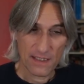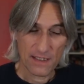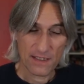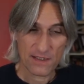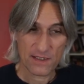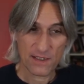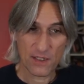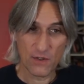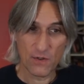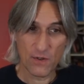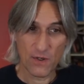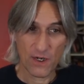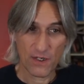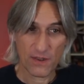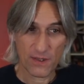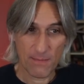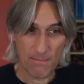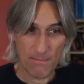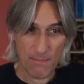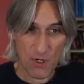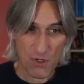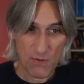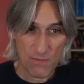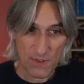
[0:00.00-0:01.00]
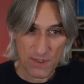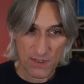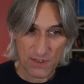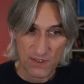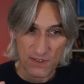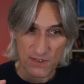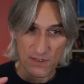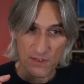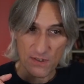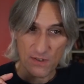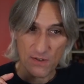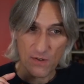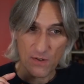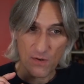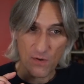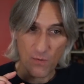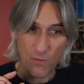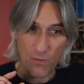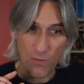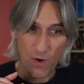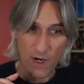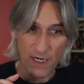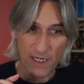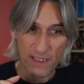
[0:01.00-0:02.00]
So at the moment,
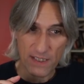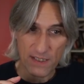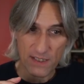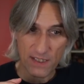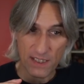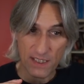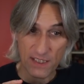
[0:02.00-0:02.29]
white